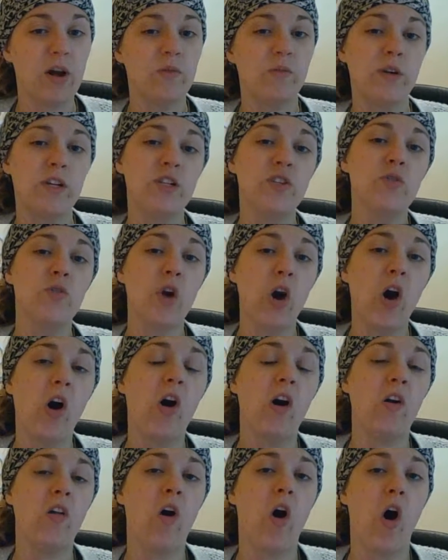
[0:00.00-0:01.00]
and we do
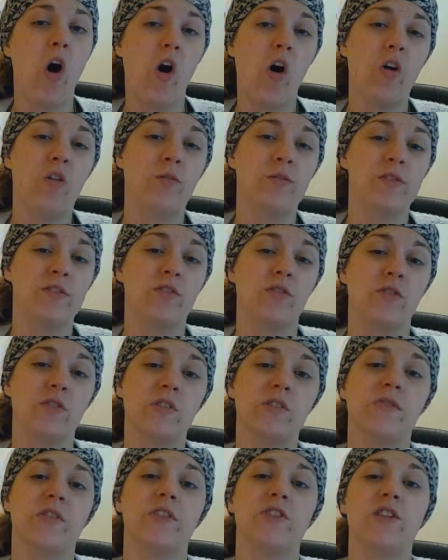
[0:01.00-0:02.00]
call all results for